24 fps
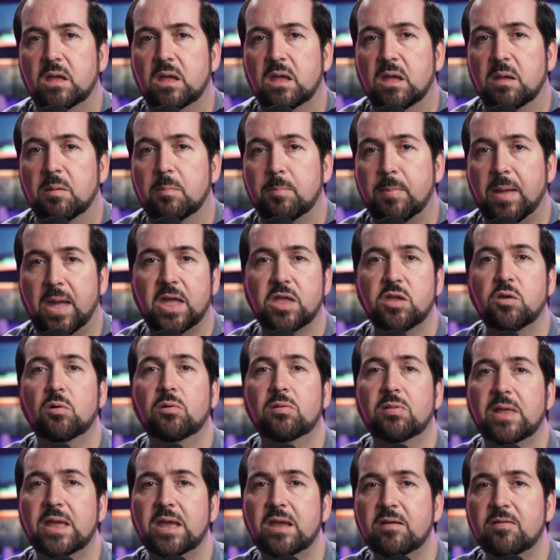Manual
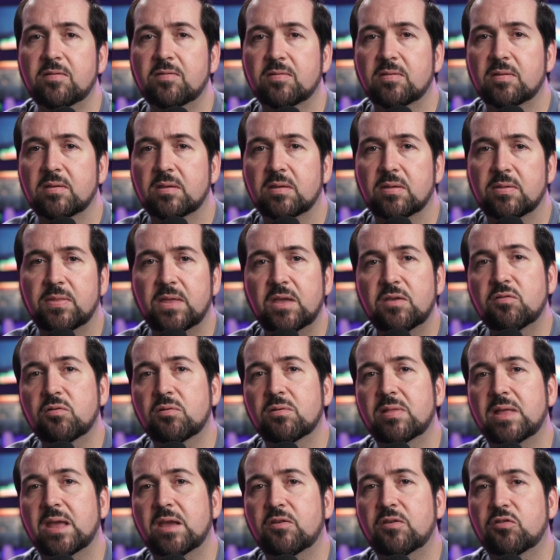links. These are
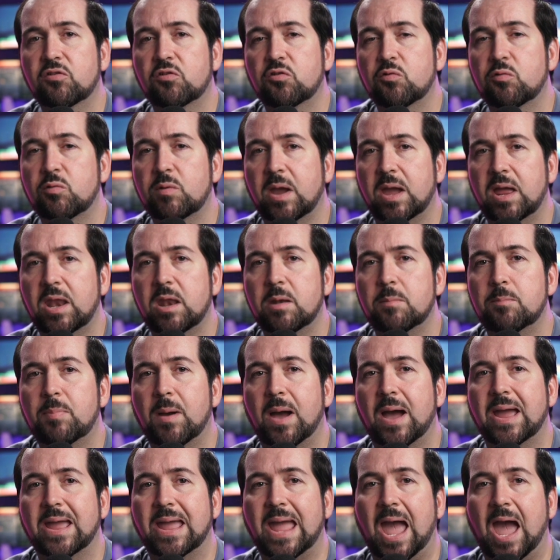links created
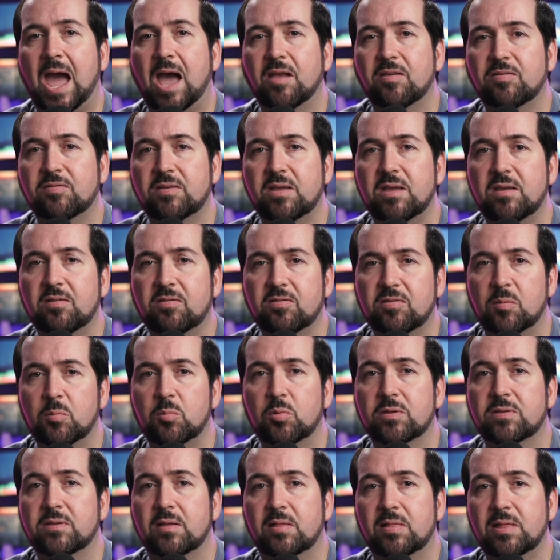by asking
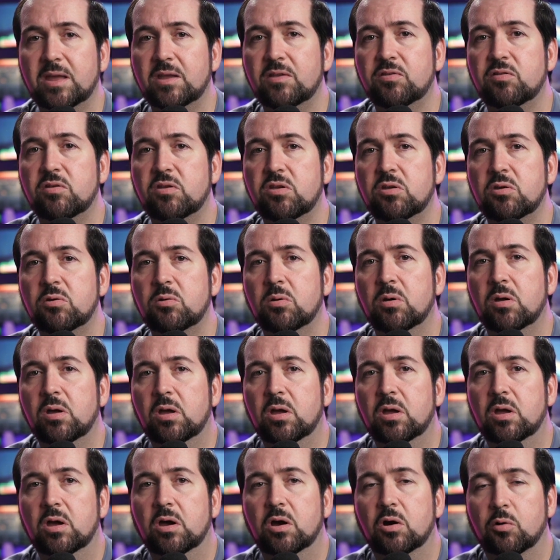someone to link to you
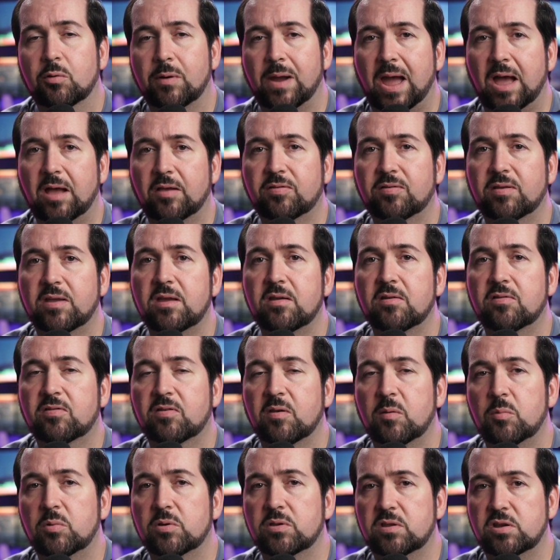or asking
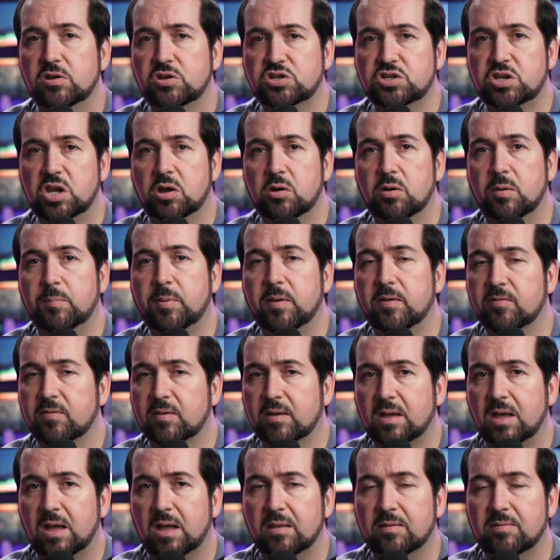someone to share a piece of
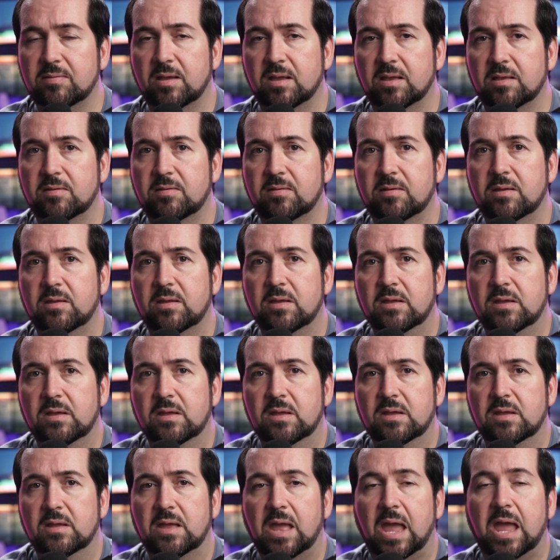content.
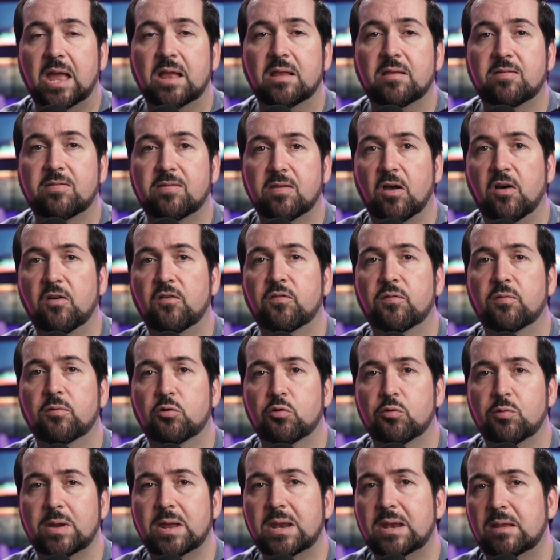And
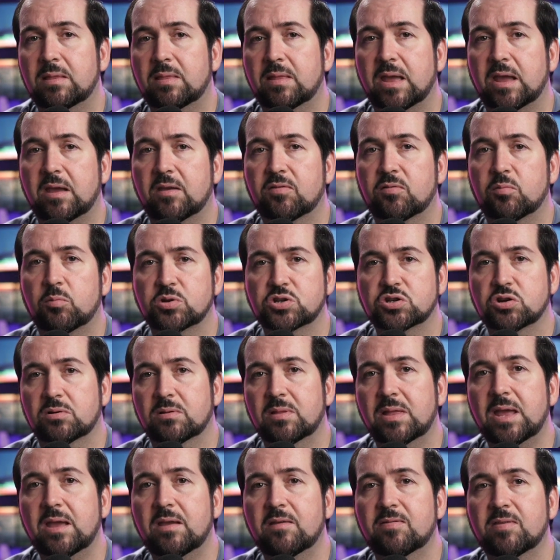self-created links, which are
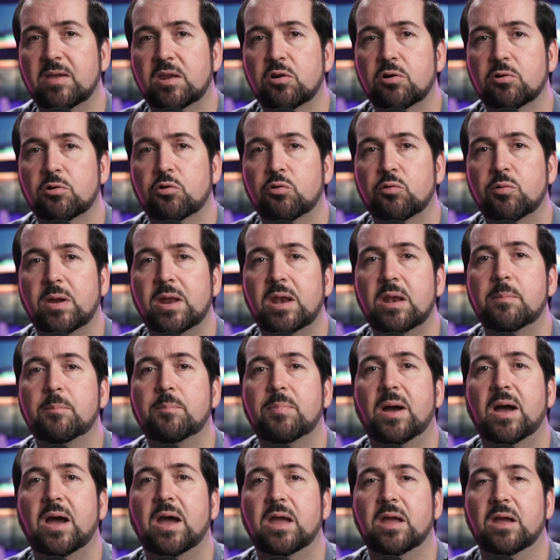links that are created
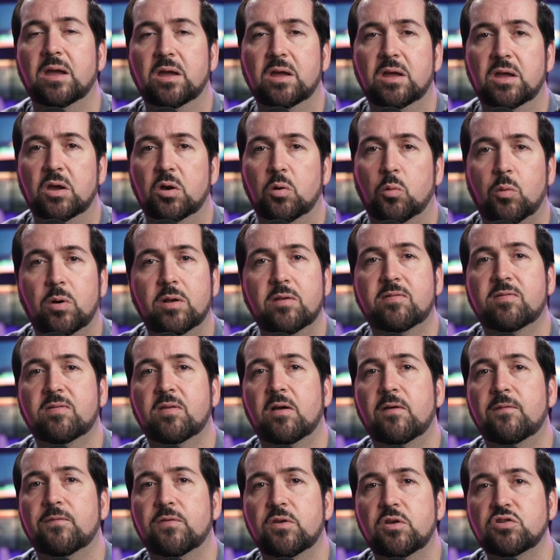by
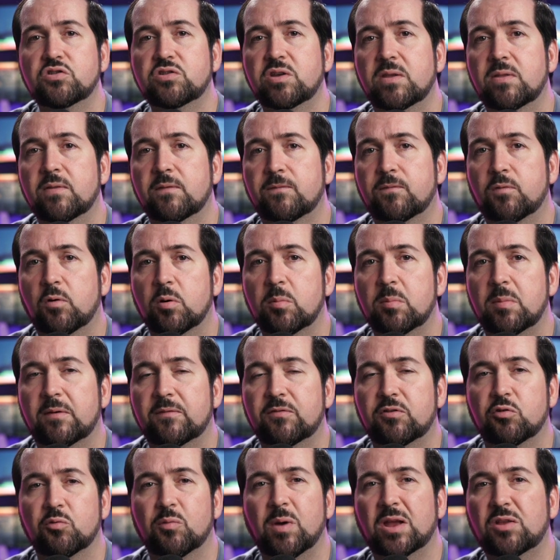oneself, usually in the form
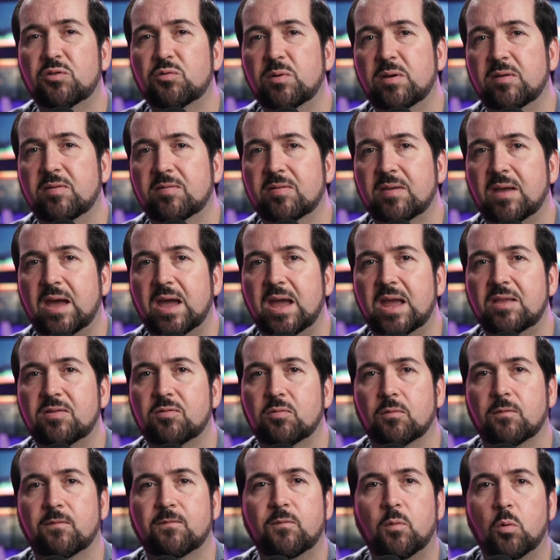of directory sites
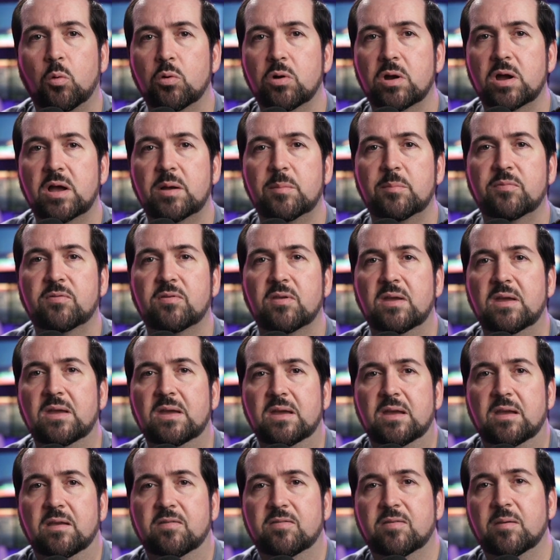or forums.
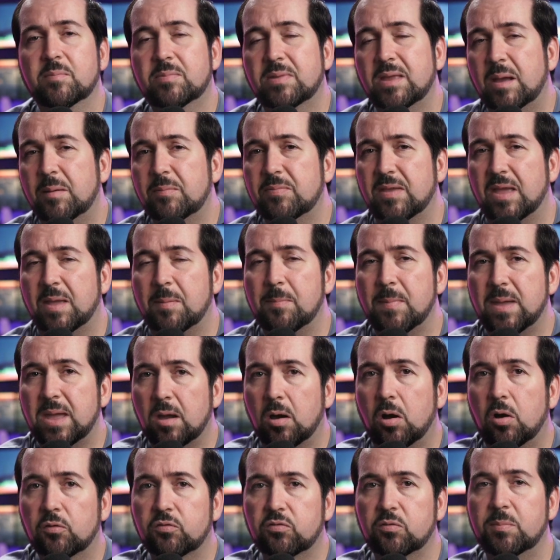Sometimes it may
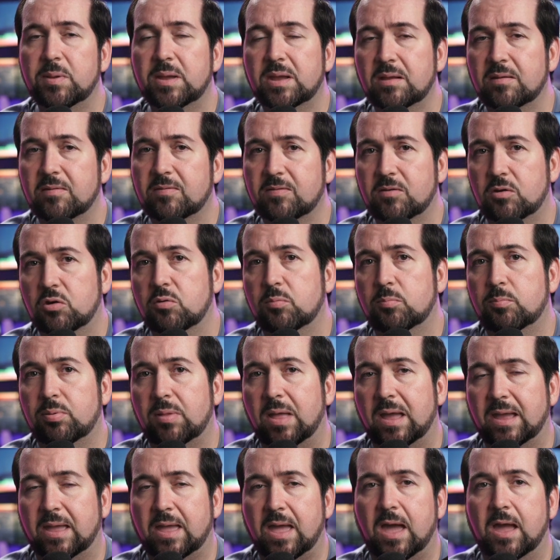also be considered
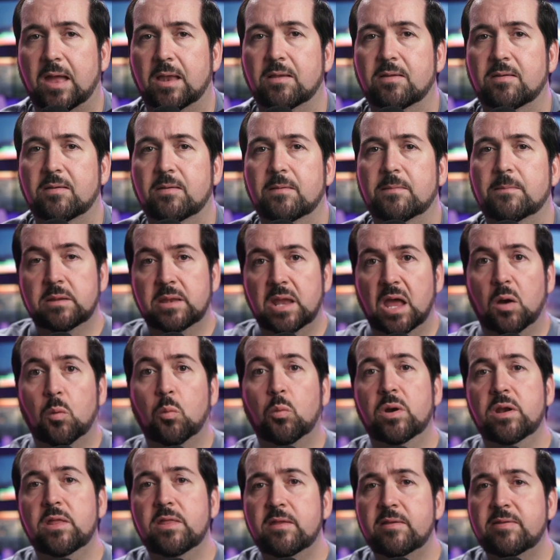black hat. Now,
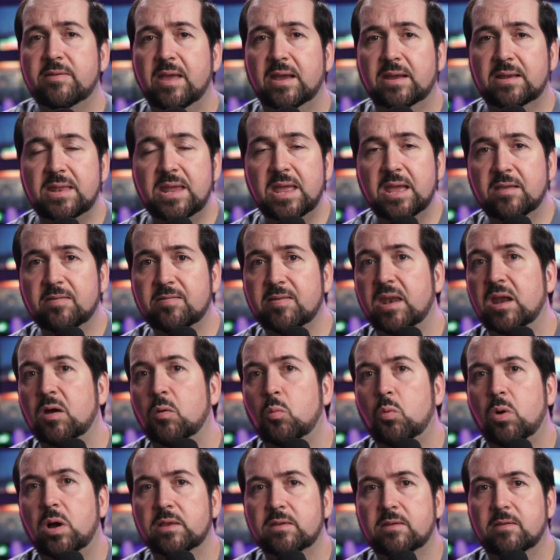one of the techniques that I
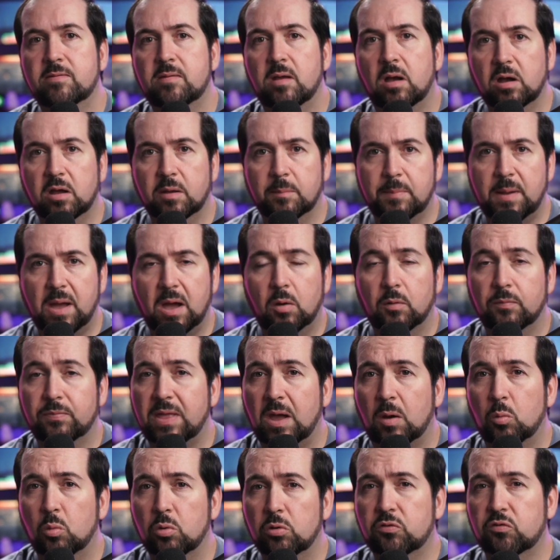want to talk about
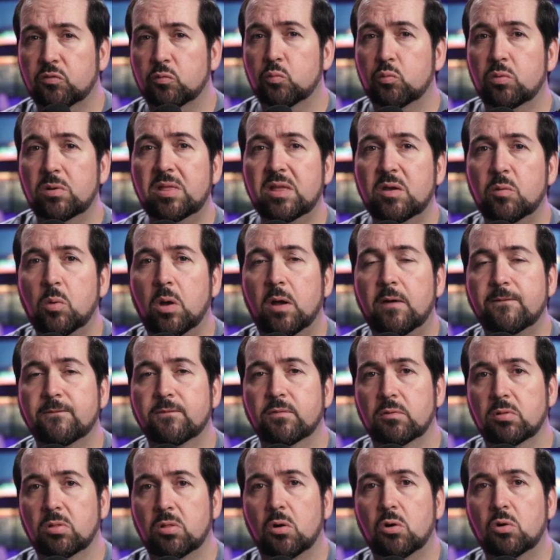that works really well
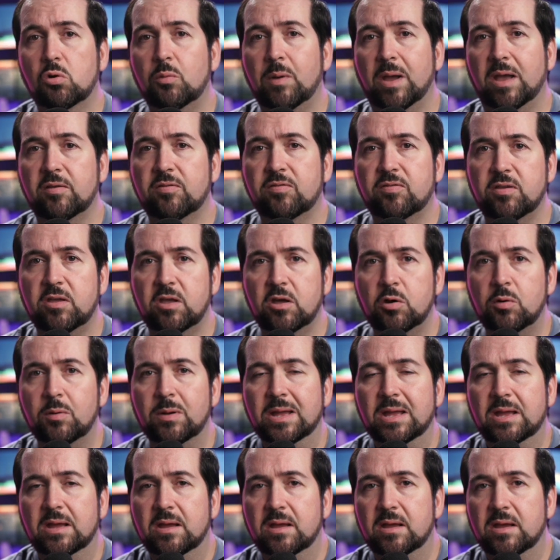for local SEO
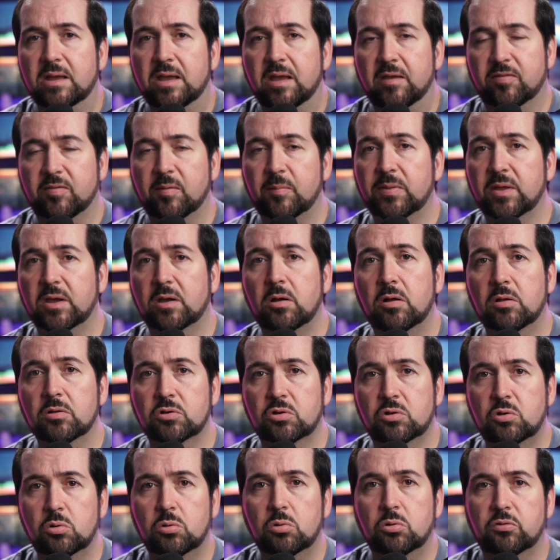is something
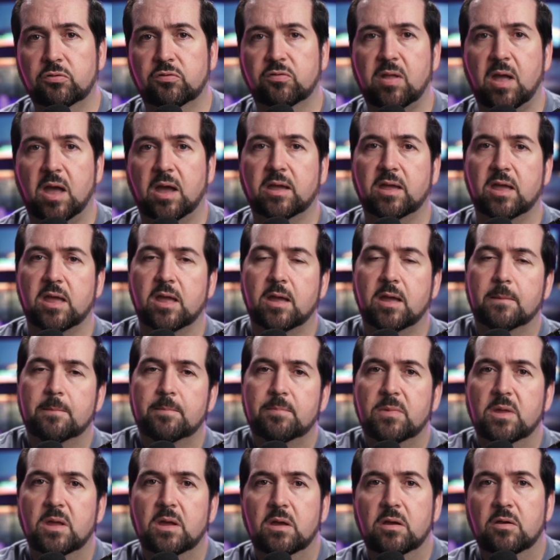called Google stacking.
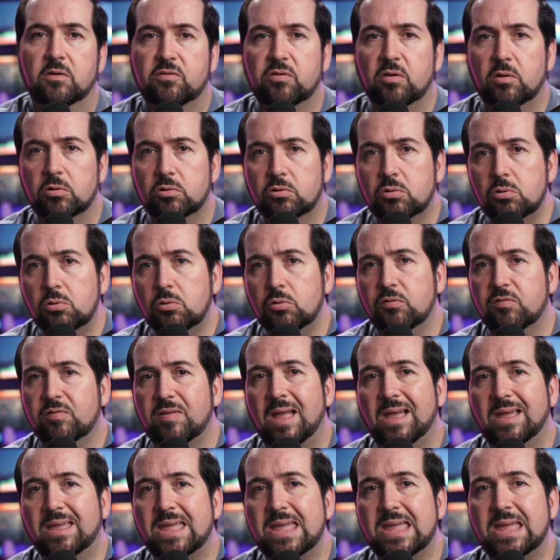So Google
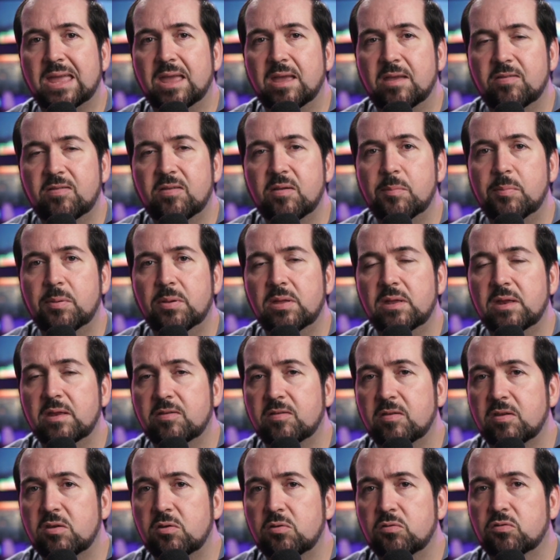stacking is the ability
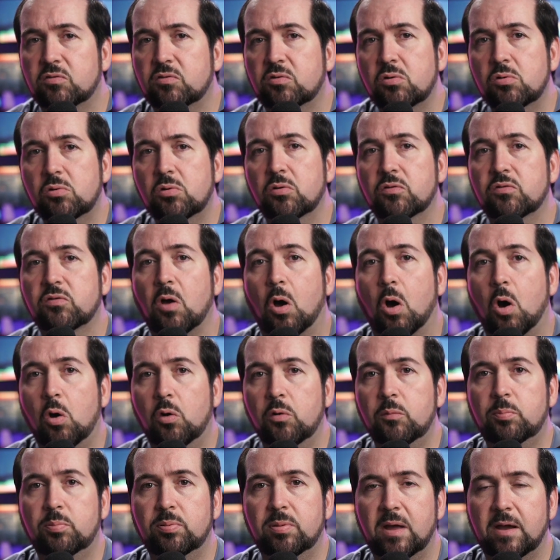to use Google's
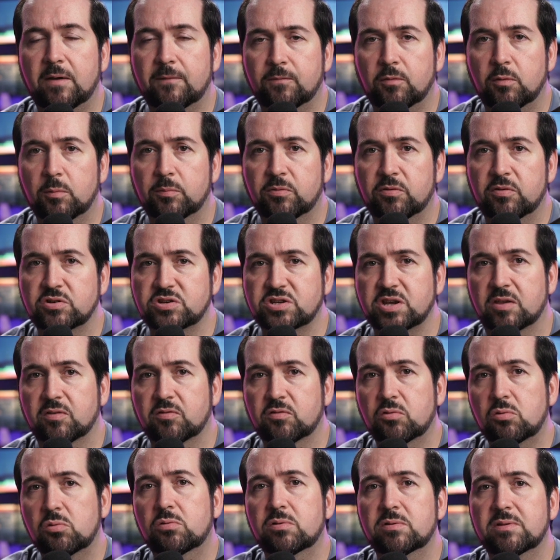own platforms such as
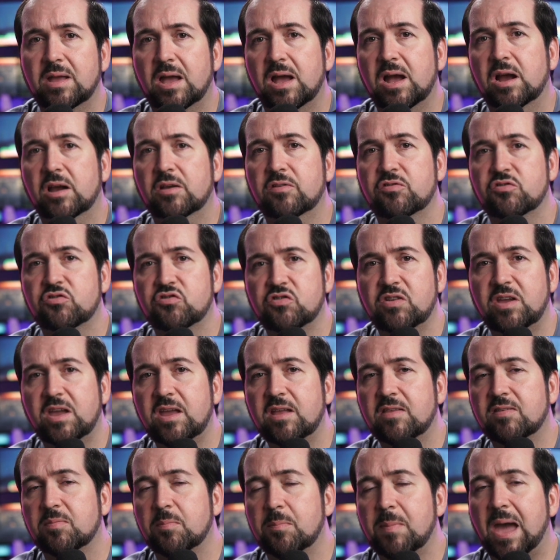Google Docs,
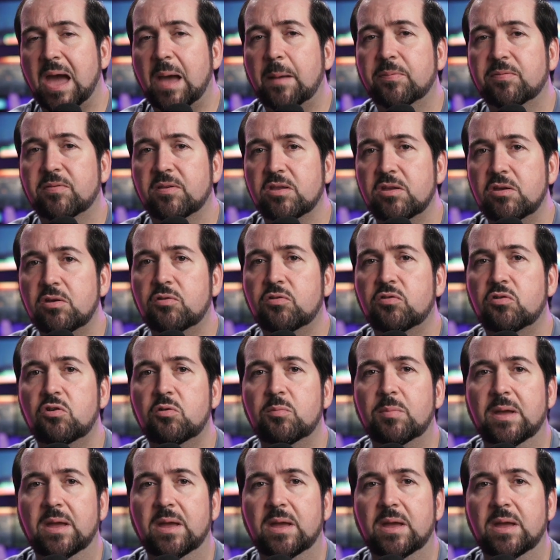Sheets, Maps, and YouTube